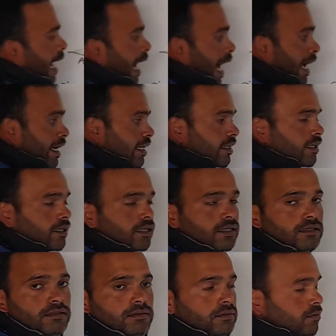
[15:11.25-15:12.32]

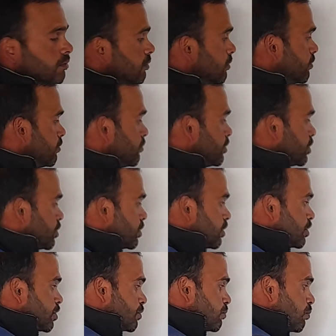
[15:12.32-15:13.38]
angle which
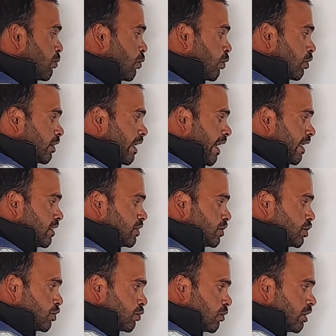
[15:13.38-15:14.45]
is more than
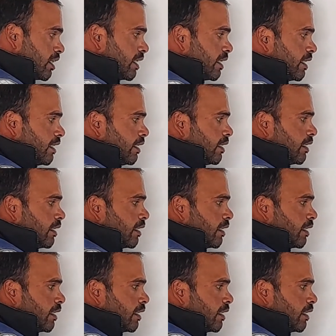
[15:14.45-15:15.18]
0 degree